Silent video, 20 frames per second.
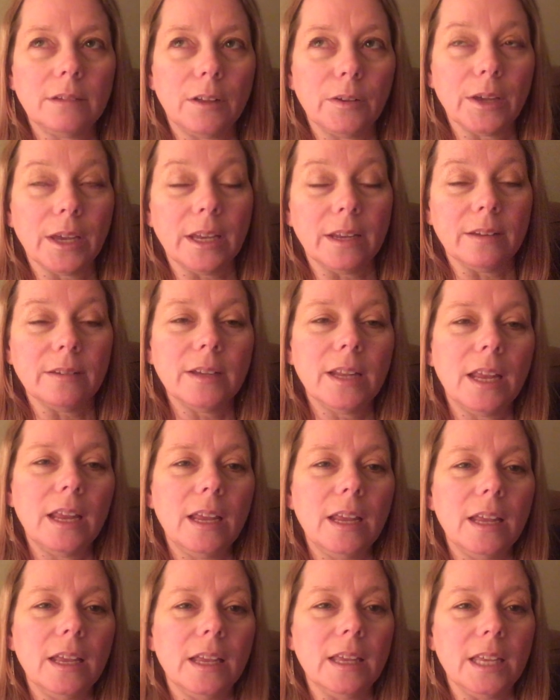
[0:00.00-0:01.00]
Okay.
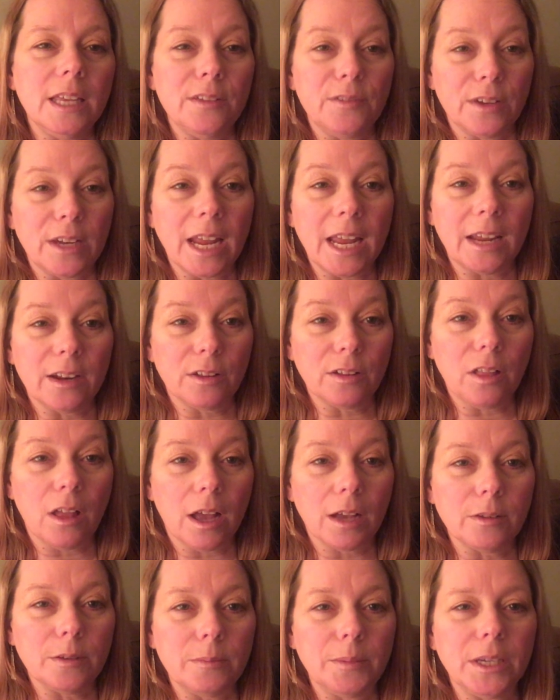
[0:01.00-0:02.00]
Even 8
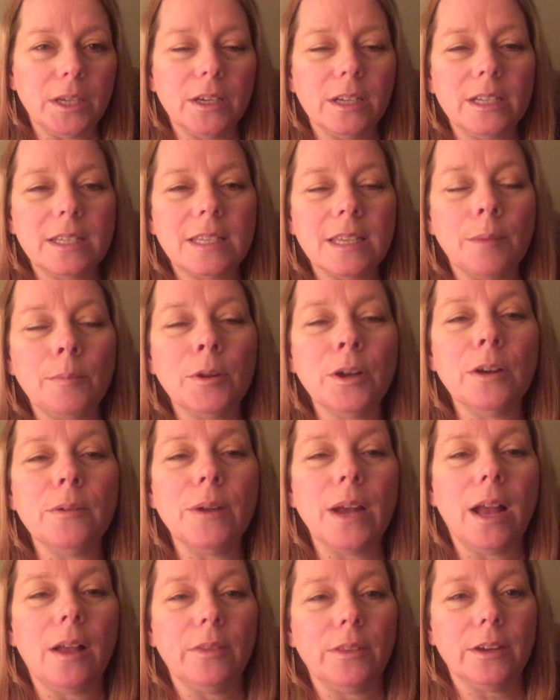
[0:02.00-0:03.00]
o'clock would be good. Somewhere
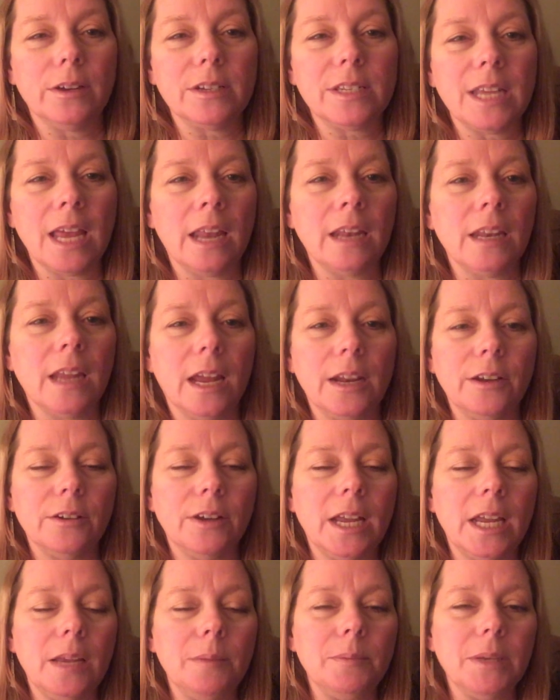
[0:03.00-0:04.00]
around there, 10, 9, or
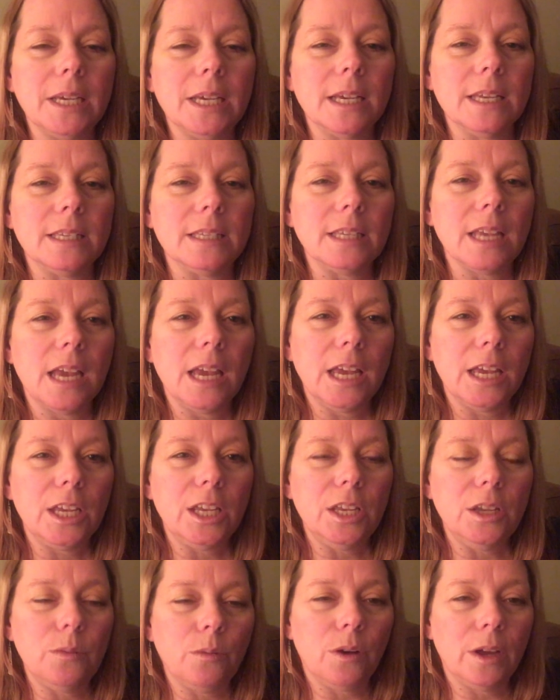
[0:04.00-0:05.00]
8, because
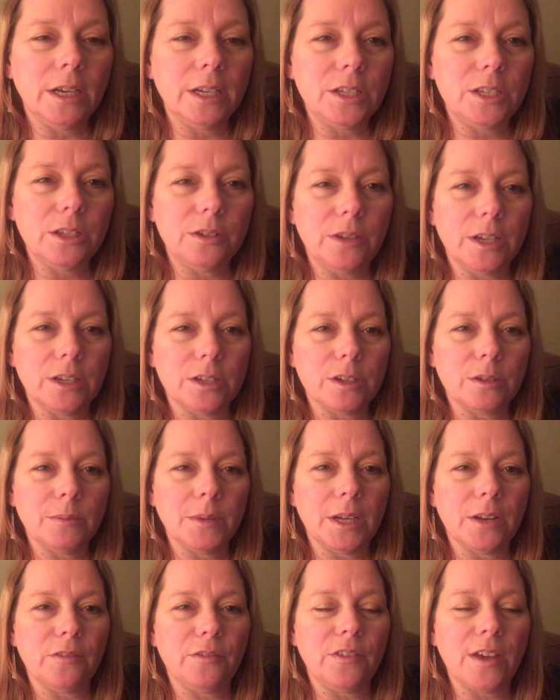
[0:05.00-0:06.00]
you want to do
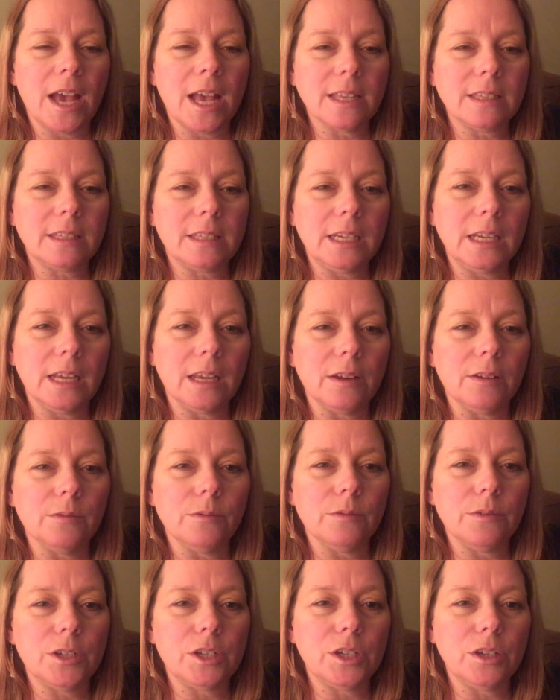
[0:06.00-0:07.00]
intermittent fasting. It
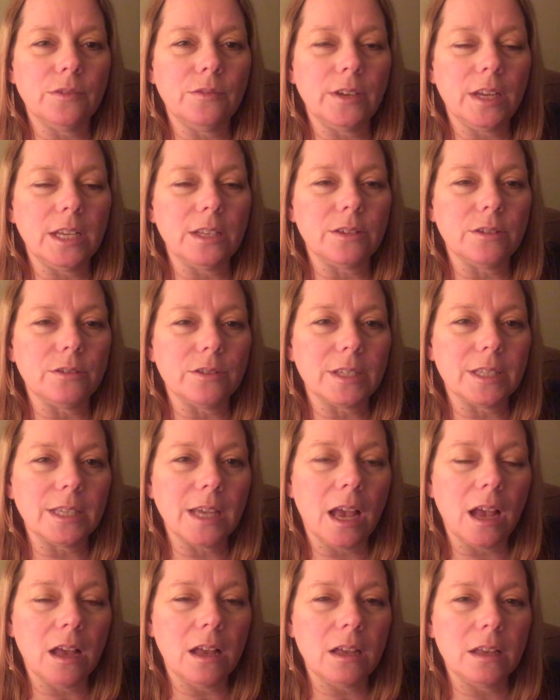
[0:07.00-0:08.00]
rejuvenates your
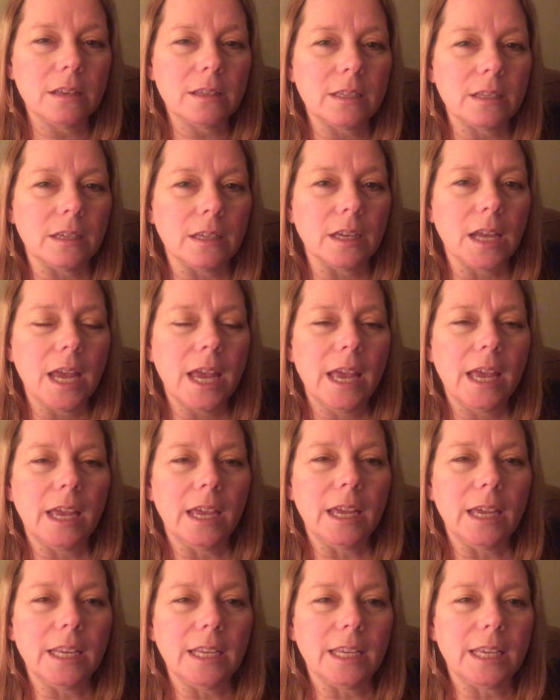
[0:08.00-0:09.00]
cells, and
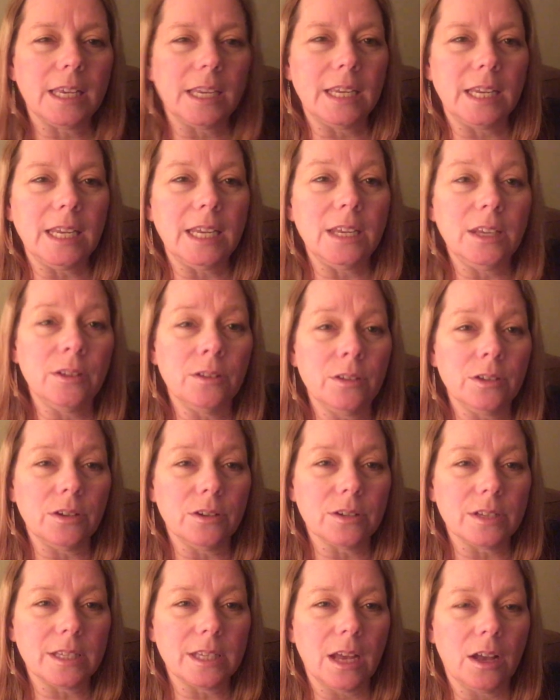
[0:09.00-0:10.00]
it can heal
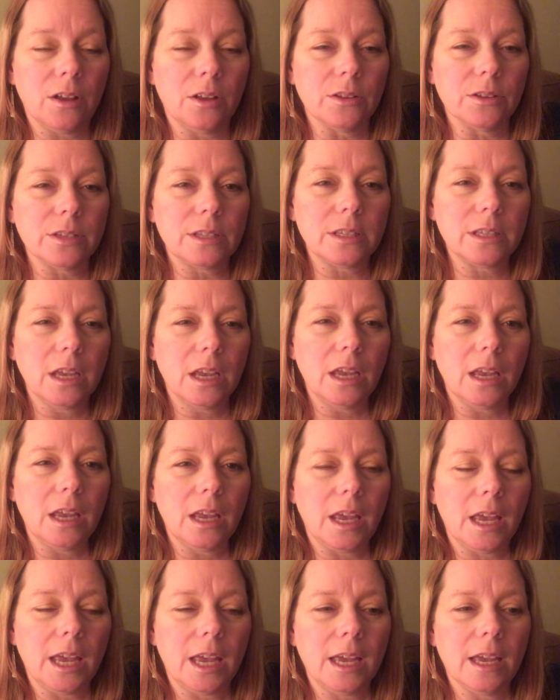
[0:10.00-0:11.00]
your cells
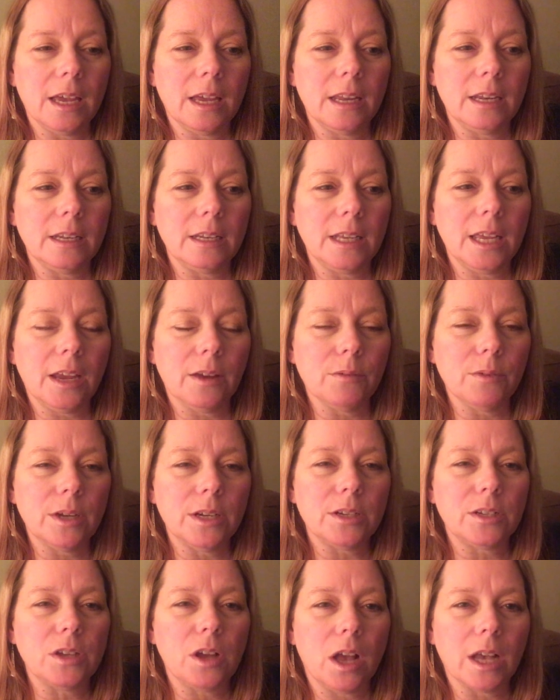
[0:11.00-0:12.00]
and get rid
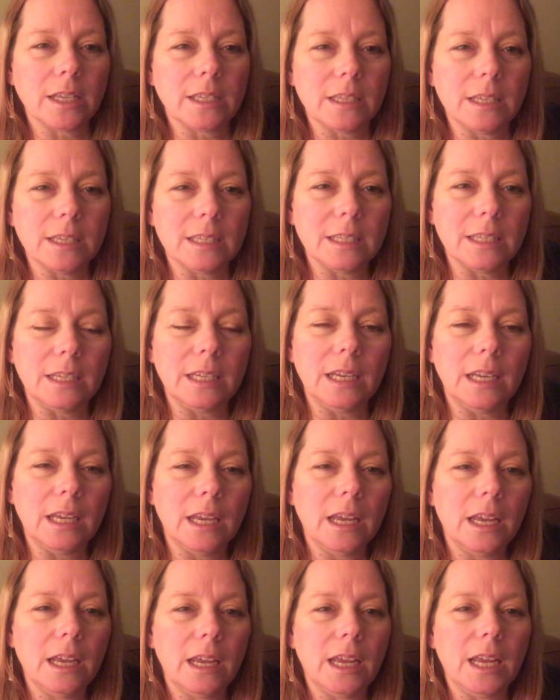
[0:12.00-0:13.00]
of toxicity.
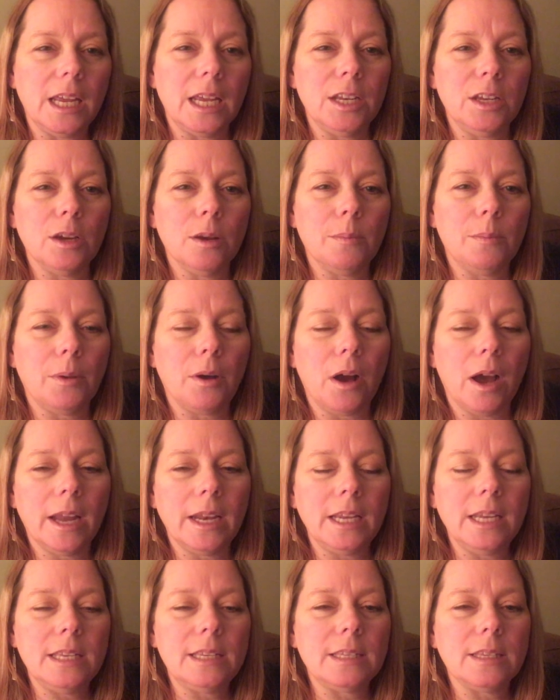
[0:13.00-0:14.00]
in your body.